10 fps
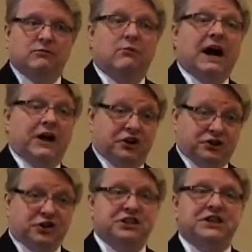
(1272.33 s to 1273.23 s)
My
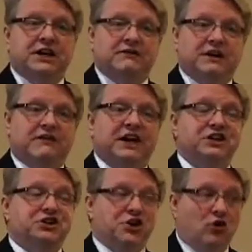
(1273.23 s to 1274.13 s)
alternative, if I
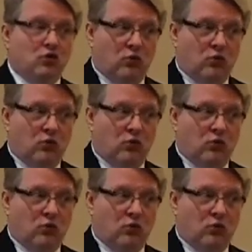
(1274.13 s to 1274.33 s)
don't